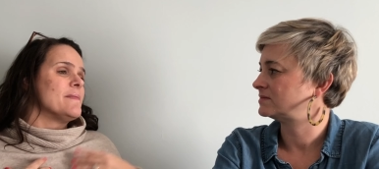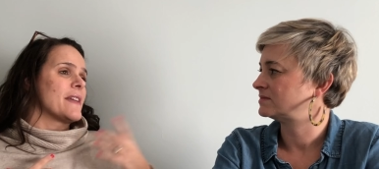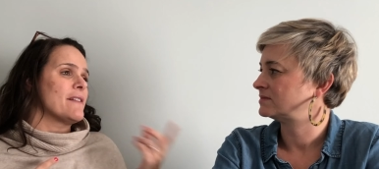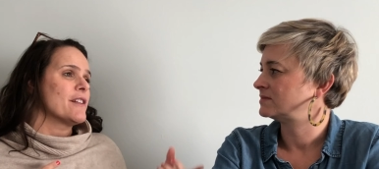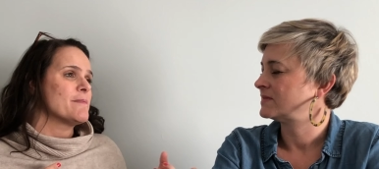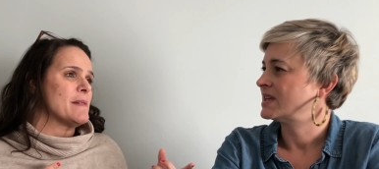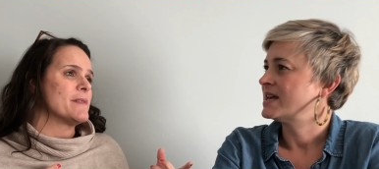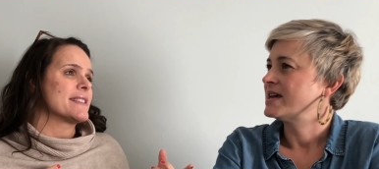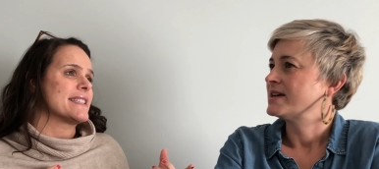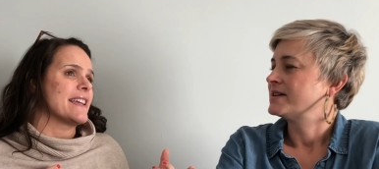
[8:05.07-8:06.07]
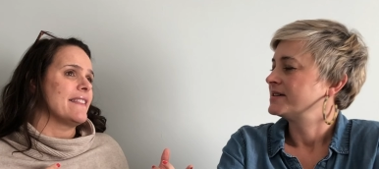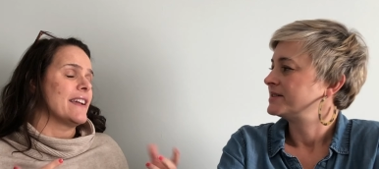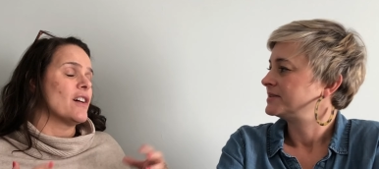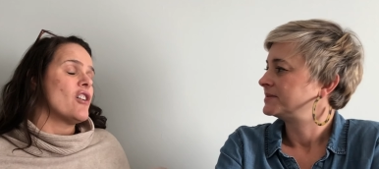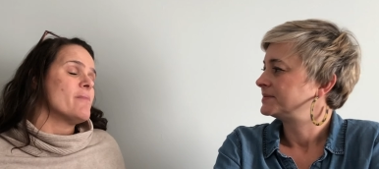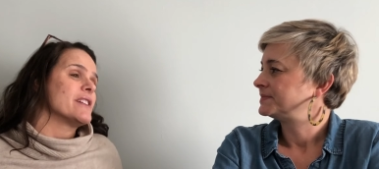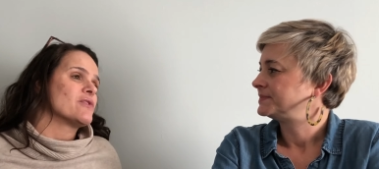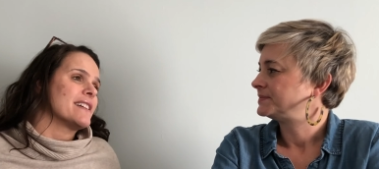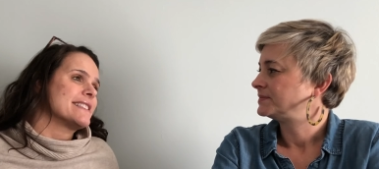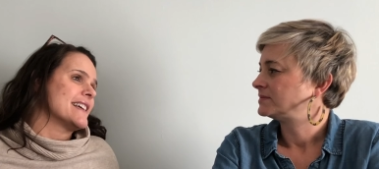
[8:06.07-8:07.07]
Speaker 1: i've heard people say like oh my
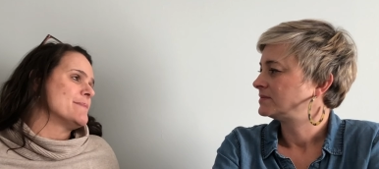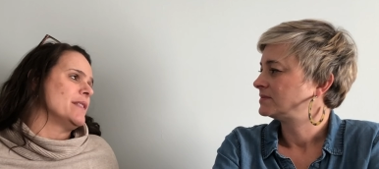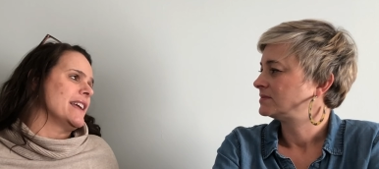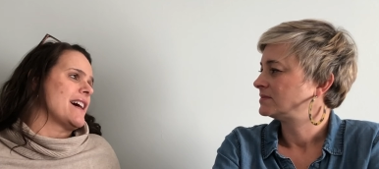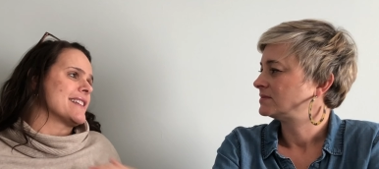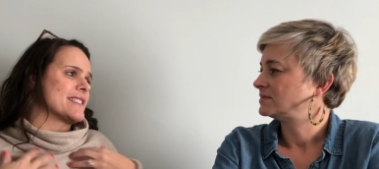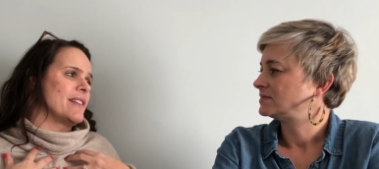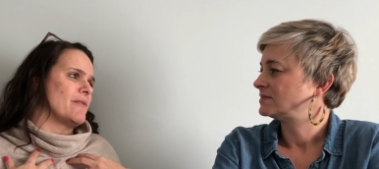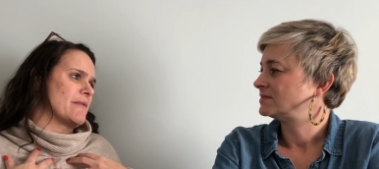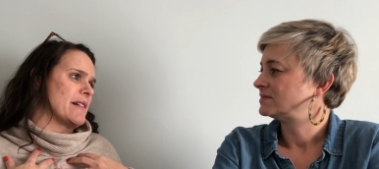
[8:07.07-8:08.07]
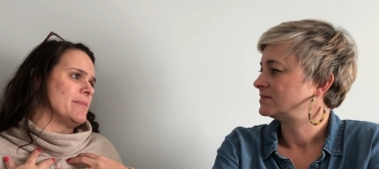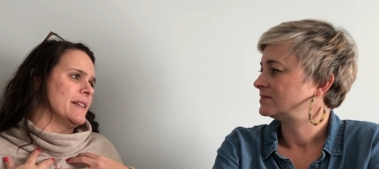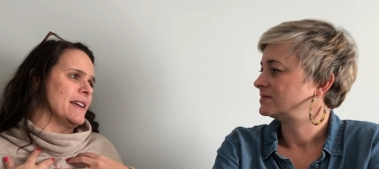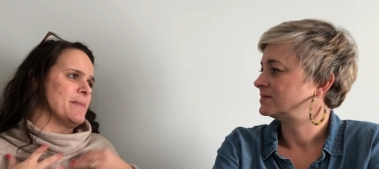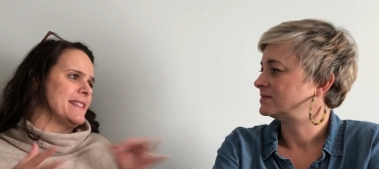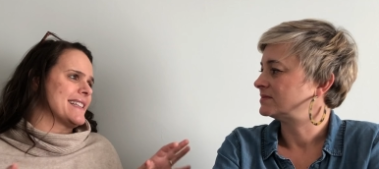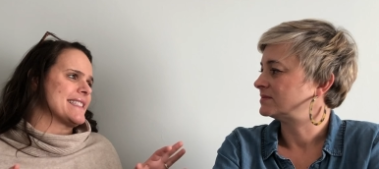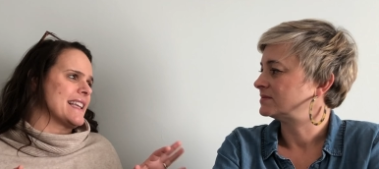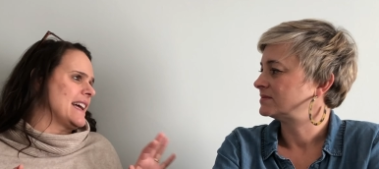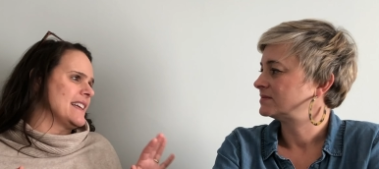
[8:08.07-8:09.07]
dress has bling on it so i don't want to wear bling mm. but that's
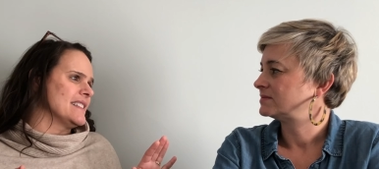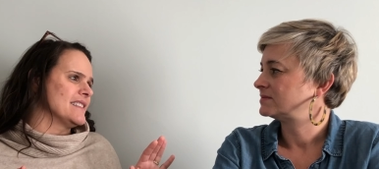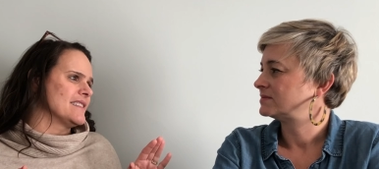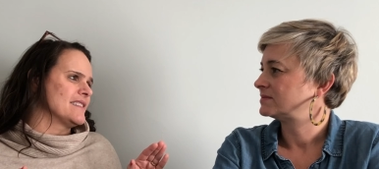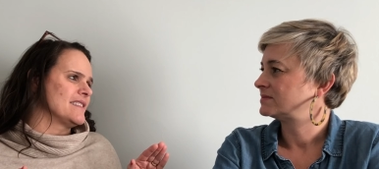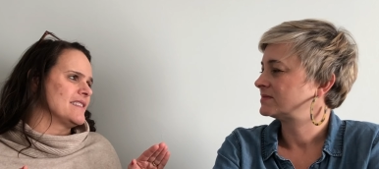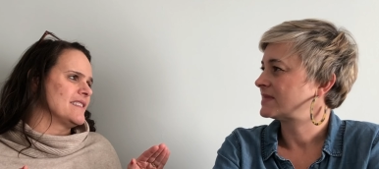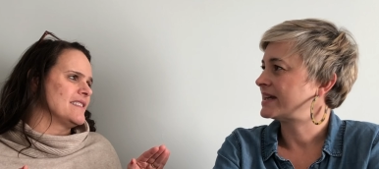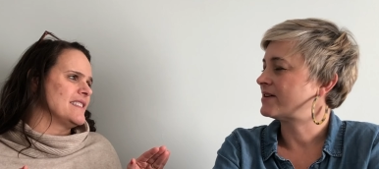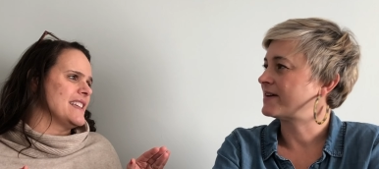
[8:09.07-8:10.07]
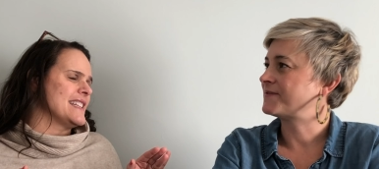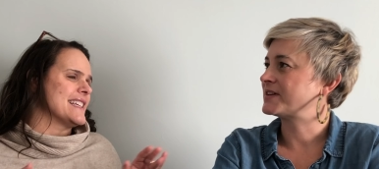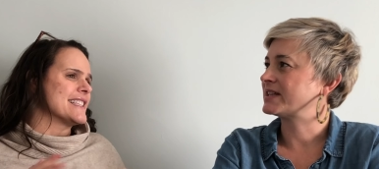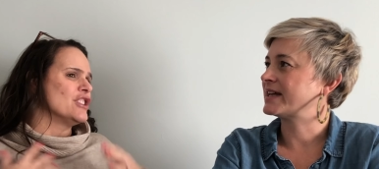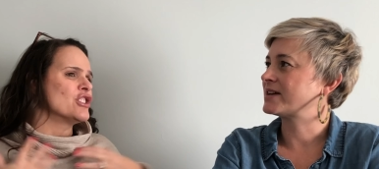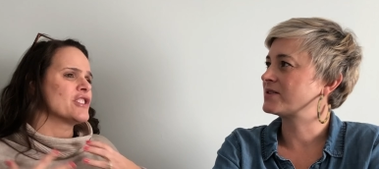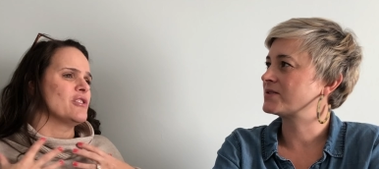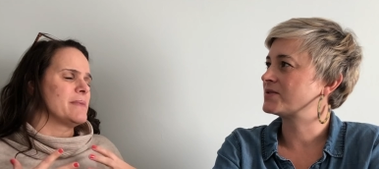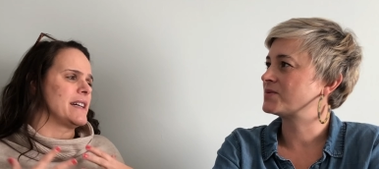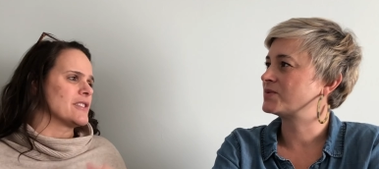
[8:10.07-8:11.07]
mm. not I know. I it doesn't like look too
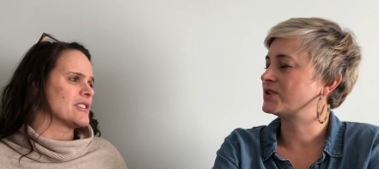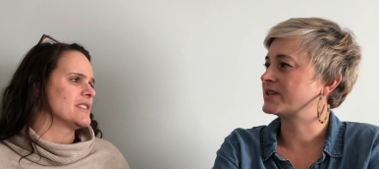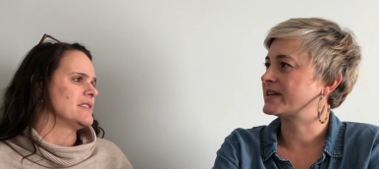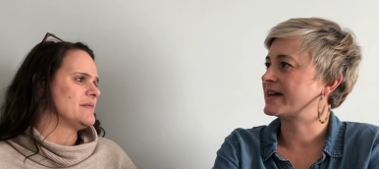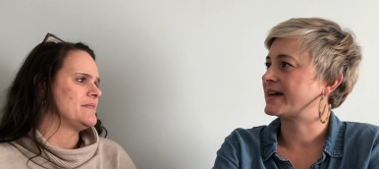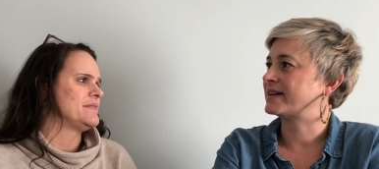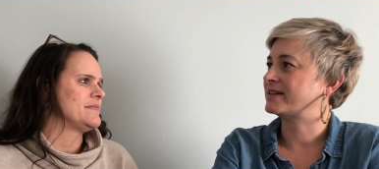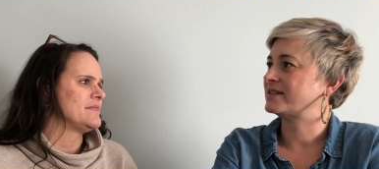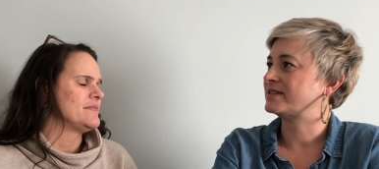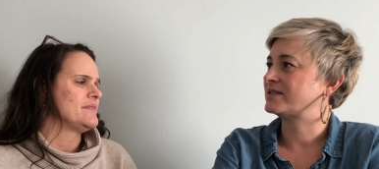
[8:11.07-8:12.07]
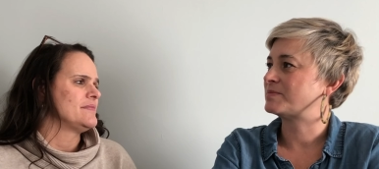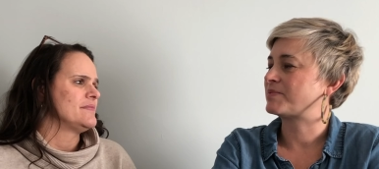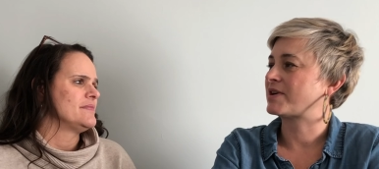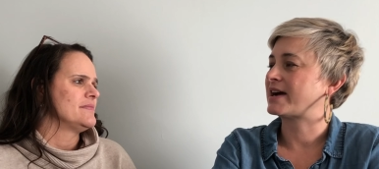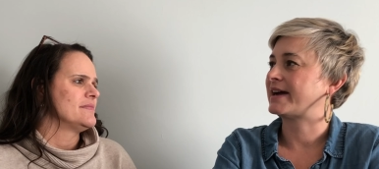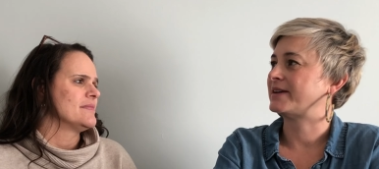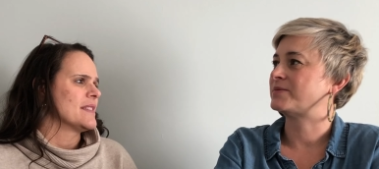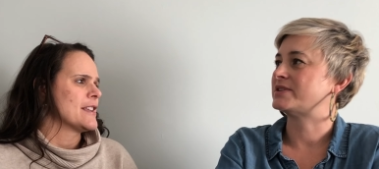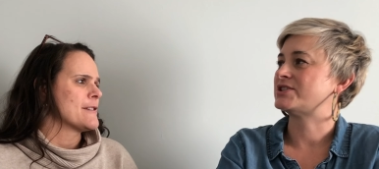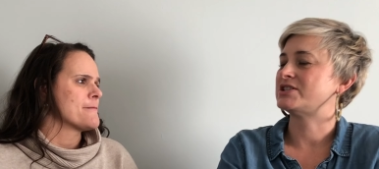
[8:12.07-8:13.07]
much.
Speaker 2: Looking at the bride
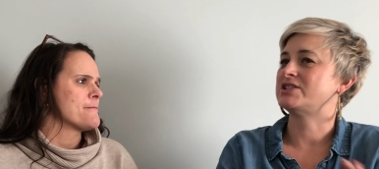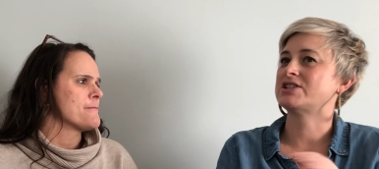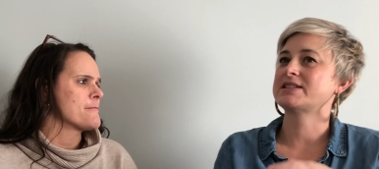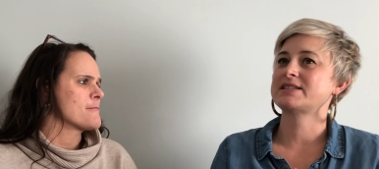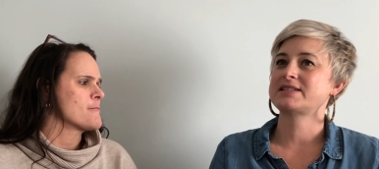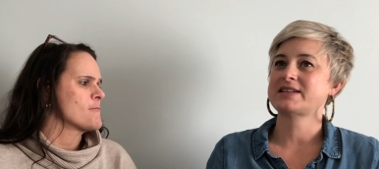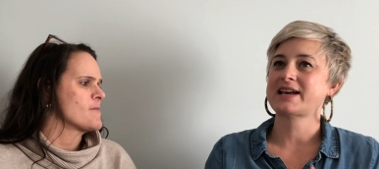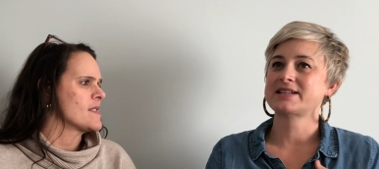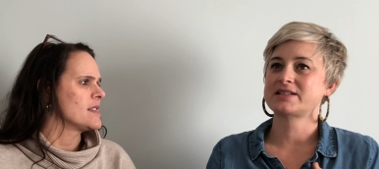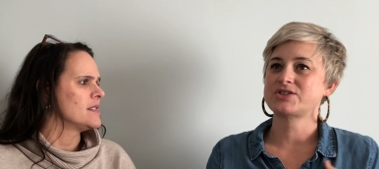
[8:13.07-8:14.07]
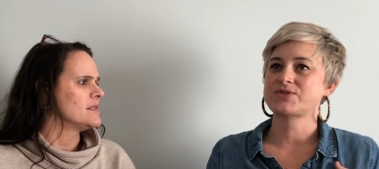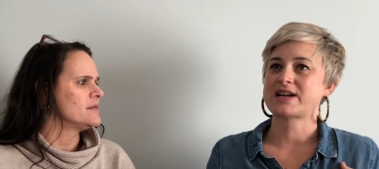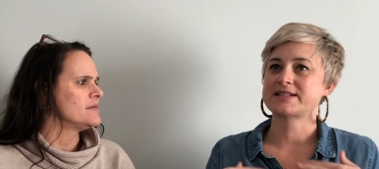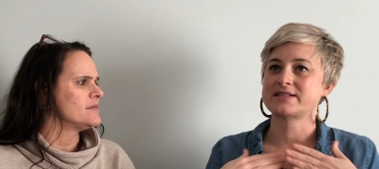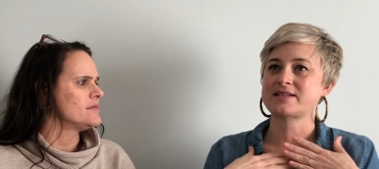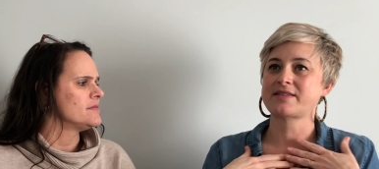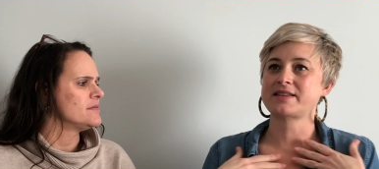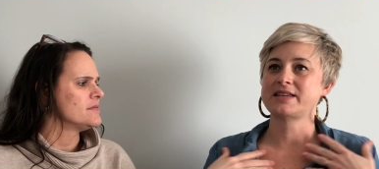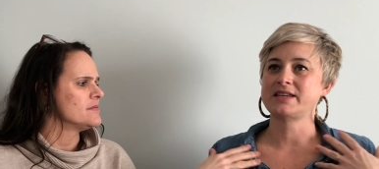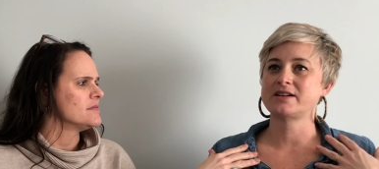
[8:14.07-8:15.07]
when she just has the dress and
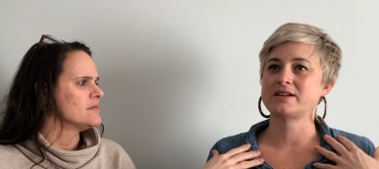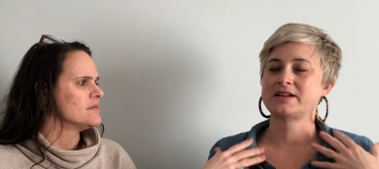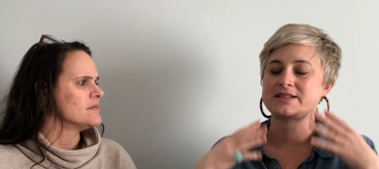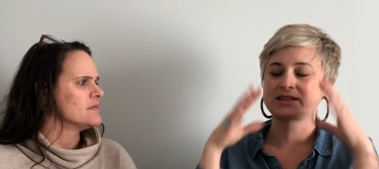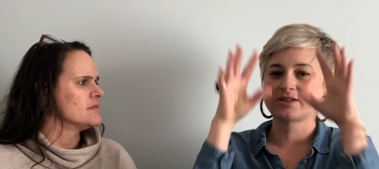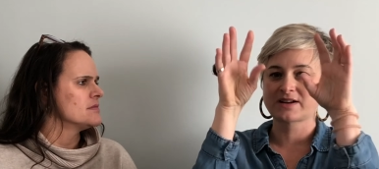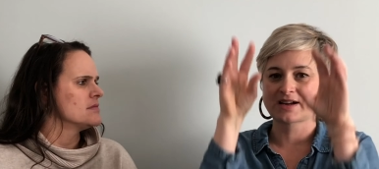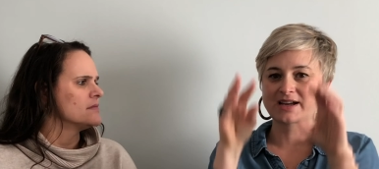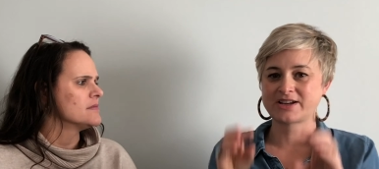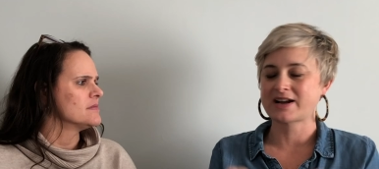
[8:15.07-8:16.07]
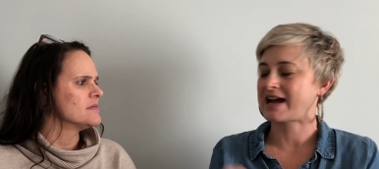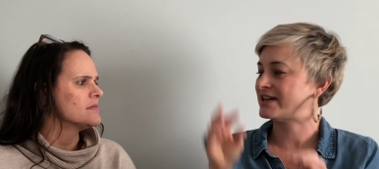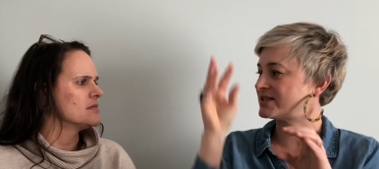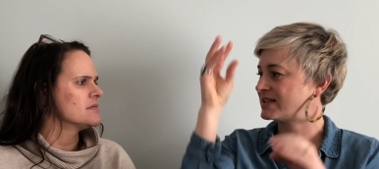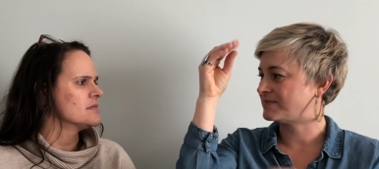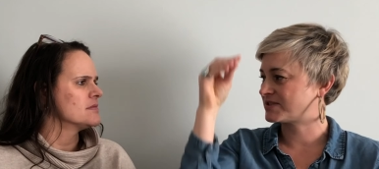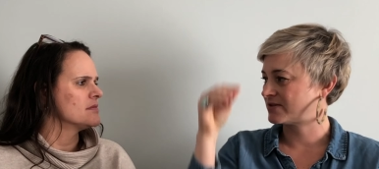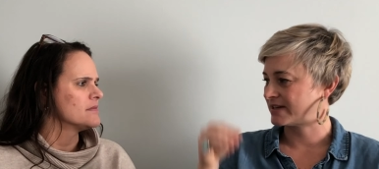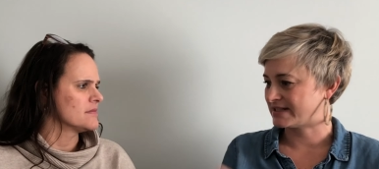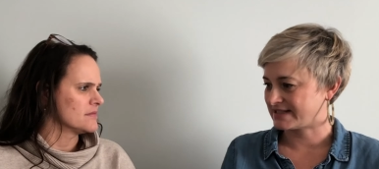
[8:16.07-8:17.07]
nothing here, it's like your uh, your eye just keeps going